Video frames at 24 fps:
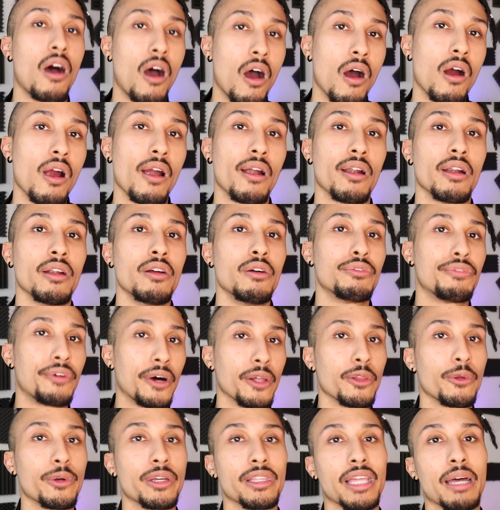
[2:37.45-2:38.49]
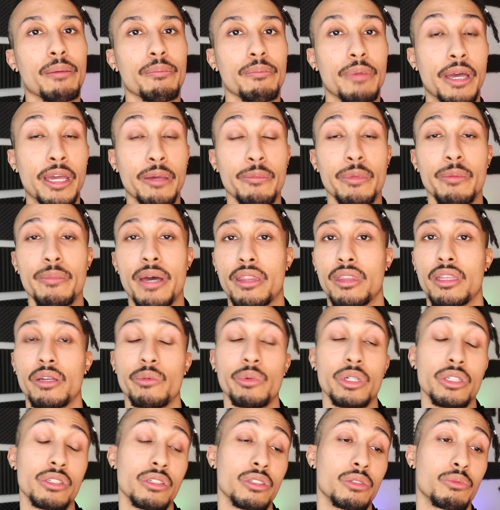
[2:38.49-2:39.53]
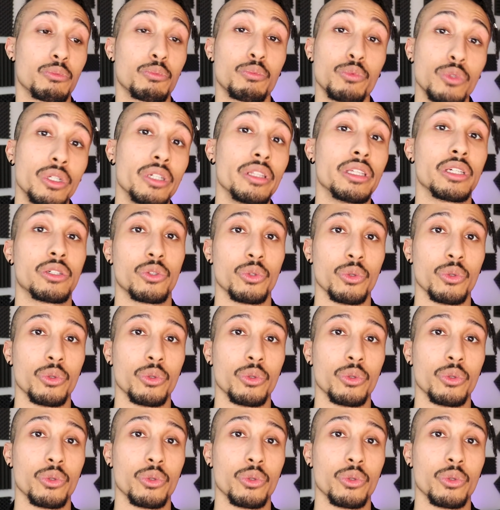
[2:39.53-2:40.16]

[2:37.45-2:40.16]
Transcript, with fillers: are following that payment method which is really